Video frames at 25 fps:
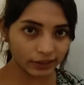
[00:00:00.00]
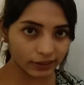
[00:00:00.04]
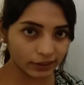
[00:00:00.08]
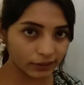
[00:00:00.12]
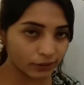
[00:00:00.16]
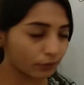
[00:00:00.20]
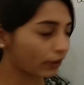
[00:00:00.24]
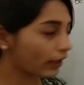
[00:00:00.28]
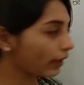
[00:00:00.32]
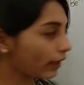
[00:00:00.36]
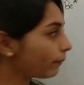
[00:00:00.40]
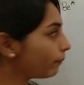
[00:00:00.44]

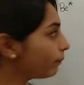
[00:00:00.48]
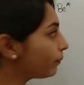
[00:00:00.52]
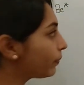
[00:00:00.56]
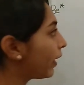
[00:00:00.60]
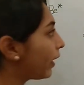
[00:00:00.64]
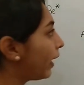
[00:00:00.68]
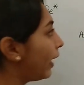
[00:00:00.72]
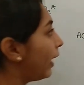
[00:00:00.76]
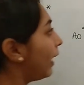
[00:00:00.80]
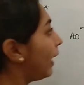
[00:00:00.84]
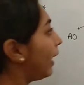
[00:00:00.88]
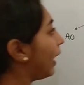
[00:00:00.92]
Okay.
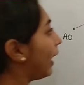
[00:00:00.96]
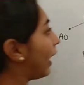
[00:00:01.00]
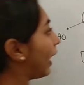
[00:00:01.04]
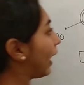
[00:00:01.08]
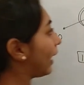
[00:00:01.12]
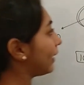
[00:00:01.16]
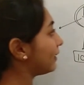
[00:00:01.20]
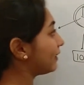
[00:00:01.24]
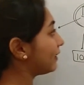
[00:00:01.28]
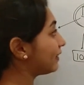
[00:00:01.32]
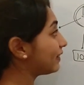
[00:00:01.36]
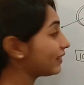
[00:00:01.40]

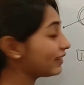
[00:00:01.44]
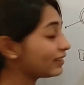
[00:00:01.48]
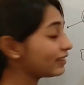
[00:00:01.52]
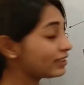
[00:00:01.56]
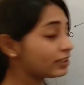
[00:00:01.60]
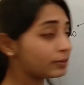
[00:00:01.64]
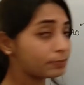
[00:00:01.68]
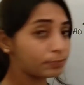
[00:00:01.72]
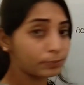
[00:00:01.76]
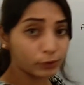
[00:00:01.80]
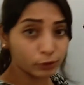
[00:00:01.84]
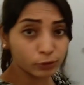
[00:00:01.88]
And
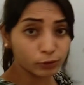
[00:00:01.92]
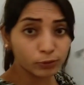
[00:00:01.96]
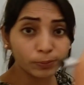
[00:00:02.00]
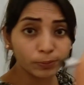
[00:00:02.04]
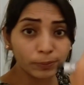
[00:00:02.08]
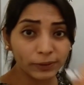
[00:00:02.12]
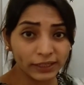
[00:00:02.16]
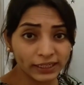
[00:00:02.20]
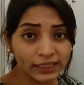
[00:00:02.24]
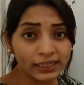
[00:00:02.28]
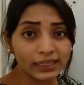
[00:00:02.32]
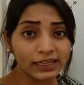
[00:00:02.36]
this
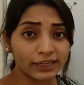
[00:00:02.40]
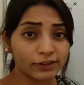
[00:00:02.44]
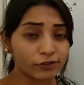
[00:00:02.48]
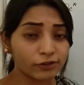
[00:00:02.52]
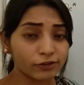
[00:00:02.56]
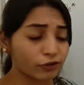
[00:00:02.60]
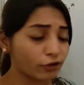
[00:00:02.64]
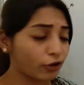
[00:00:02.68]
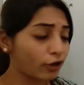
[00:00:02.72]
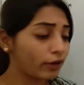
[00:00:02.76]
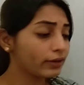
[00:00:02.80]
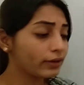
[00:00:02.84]
2p
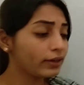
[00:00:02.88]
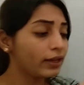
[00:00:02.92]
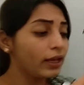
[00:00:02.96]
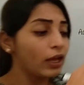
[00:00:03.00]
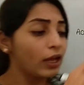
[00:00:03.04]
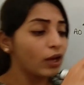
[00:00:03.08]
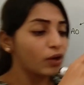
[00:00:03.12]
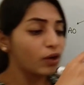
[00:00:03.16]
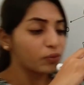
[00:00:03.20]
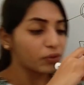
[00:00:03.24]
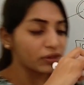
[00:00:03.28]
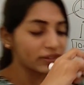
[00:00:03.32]
electron
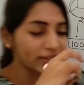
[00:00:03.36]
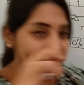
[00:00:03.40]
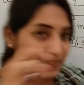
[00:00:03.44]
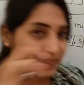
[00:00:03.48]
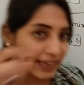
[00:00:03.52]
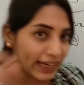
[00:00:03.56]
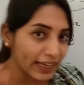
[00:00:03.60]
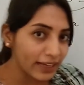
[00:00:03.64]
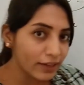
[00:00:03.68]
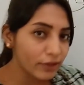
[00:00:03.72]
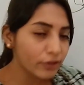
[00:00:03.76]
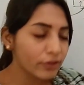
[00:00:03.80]
was
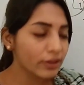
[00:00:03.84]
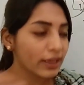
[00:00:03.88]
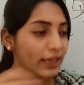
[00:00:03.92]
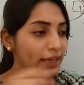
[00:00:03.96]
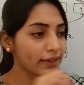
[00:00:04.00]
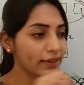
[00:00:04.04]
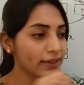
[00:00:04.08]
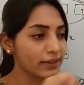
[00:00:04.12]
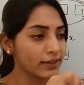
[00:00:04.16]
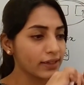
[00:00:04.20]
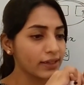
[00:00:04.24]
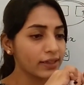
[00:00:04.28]

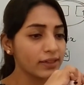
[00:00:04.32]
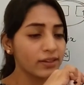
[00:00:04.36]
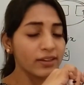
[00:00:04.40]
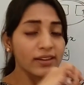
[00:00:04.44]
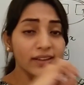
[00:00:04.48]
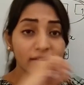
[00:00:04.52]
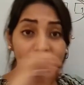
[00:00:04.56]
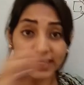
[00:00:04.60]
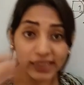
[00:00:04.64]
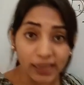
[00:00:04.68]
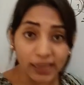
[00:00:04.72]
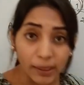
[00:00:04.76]
elongated,
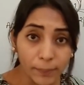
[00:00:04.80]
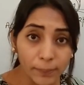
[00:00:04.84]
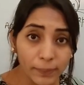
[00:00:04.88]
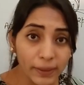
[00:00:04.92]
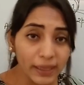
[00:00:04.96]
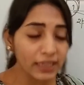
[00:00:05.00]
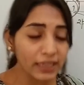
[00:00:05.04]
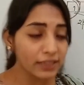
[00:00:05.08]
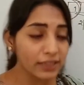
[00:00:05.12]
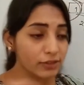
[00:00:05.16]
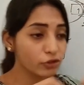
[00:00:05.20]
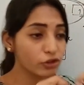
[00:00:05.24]

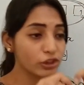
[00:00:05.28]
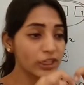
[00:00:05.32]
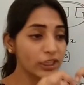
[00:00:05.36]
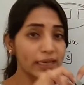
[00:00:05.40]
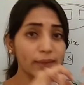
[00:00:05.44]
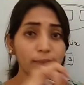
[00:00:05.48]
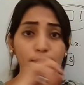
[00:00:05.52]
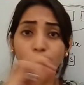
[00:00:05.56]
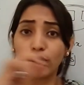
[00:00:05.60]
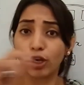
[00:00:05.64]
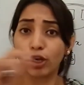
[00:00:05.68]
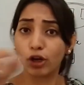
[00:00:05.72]
dumbbell in
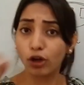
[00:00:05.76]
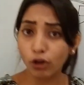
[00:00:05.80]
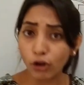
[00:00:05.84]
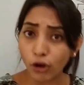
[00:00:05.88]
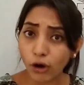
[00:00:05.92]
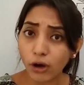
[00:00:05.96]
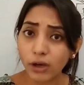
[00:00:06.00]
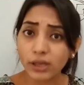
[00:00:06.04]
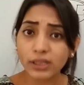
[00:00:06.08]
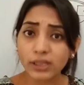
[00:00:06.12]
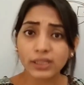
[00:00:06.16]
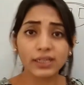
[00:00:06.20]
shape,
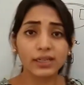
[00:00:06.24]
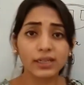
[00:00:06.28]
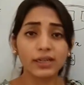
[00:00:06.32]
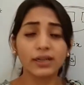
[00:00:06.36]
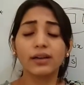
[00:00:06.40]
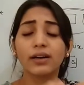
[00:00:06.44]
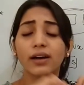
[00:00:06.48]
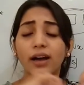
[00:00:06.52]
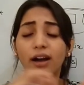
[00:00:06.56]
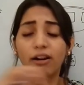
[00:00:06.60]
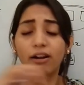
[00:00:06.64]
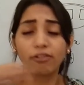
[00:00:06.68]

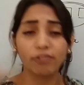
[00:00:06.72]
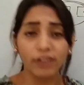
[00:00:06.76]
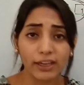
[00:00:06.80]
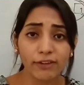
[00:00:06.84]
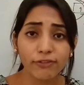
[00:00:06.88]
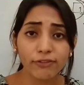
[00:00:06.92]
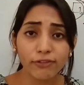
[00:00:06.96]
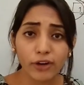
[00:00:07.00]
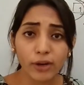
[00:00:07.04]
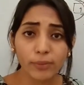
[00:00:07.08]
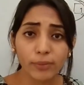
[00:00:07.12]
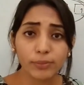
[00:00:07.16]
longer, away
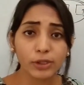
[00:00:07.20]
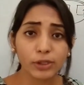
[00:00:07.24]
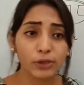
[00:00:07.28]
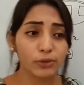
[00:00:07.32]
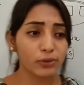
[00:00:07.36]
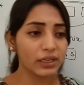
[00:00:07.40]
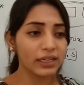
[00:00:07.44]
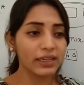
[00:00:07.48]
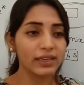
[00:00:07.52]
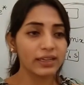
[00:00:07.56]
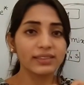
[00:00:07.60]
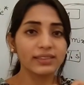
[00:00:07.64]
from
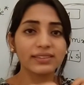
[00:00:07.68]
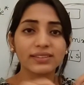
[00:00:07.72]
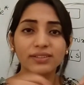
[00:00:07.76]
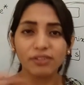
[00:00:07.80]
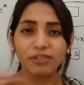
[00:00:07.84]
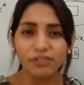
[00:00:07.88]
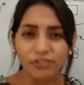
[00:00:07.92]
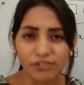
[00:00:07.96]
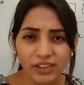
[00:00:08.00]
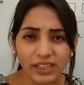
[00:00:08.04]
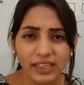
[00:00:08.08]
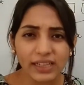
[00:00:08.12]
nucleus,
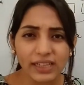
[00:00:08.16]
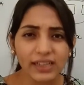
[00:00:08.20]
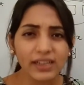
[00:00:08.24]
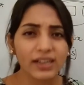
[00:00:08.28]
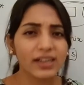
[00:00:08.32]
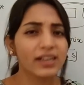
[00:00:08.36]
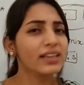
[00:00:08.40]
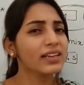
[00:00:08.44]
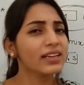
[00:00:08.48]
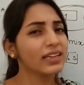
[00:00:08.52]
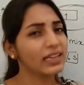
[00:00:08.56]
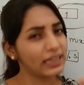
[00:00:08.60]

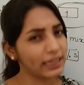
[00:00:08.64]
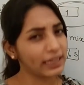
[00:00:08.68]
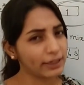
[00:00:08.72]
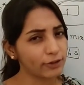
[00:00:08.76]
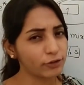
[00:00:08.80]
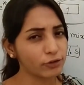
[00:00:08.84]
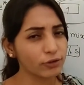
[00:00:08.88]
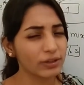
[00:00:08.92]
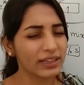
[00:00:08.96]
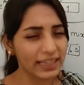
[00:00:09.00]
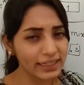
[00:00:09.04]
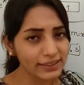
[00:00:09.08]
weaker,
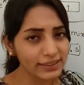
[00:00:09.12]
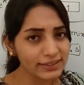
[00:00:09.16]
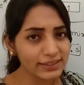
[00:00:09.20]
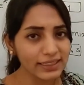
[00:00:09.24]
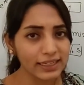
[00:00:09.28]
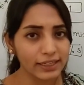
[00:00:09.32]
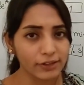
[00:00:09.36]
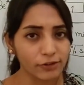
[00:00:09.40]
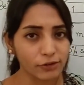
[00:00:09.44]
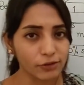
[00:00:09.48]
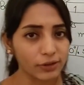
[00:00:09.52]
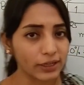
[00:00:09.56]
less
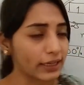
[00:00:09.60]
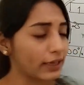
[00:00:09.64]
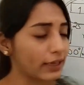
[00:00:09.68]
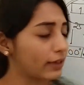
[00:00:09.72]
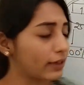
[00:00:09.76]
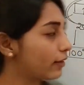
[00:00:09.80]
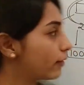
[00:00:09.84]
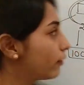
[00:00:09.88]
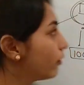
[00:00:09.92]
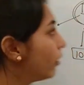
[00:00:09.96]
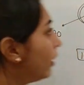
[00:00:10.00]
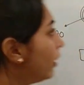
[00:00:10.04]

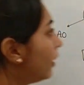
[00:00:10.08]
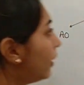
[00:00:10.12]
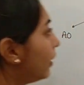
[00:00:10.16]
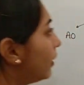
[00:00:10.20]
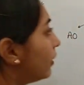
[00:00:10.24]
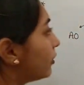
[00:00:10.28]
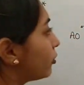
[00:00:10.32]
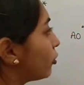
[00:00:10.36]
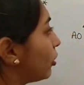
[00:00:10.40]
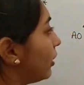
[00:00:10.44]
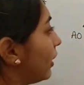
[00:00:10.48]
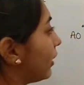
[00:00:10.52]
electronegative.
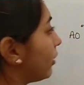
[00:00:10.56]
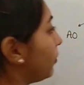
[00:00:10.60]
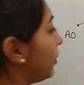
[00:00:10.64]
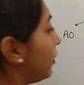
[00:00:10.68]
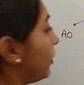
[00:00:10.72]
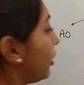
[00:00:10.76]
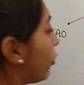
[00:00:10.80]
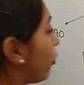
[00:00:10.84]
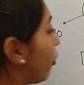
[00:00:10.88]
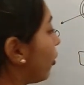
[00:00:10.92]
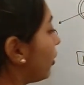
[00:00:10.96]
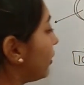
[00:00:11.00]
So let me
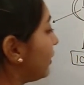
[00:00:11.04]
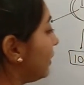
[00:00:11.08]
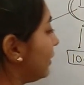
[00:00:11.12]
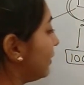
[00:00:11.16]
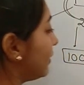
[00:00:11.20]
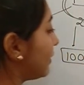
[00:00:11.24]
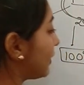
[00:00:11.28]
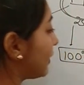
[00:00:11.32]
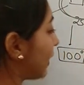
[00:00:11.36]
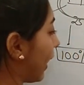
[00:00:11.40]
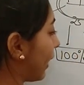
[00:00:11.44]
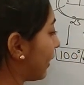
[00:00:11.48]
call
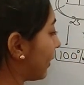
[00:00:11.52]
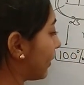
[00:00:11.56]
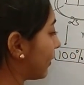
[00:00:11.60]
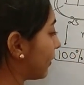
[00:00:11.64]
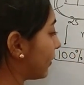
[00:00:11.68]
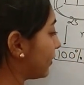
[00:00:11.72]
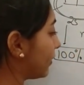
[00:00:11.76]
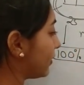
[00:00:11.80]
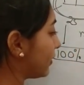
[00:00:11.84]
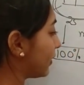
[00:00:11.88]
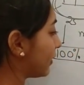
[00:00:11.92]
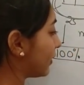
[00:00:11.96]
these
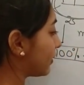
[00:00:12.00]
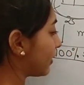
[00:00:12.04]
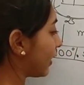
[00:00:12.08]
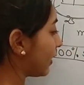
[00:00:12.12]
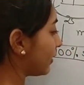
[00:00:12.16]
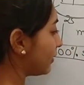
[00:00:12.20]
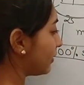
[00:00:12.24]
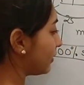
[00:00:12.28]
characteristics as